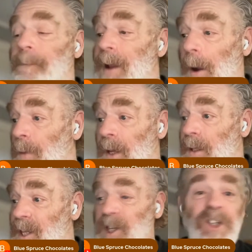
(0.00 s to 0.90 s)
Now,
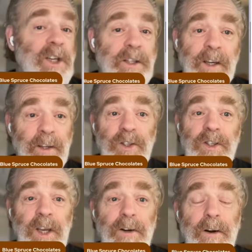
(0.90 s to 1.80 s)
this is
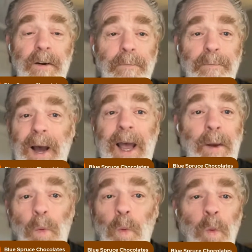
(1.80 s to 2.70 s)
considered by
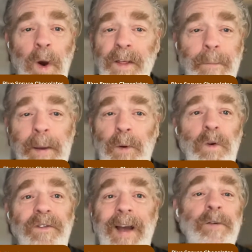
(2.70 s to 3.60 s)
one of the people
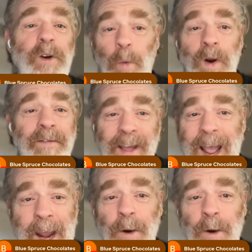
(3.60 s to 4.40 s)
who founded one of the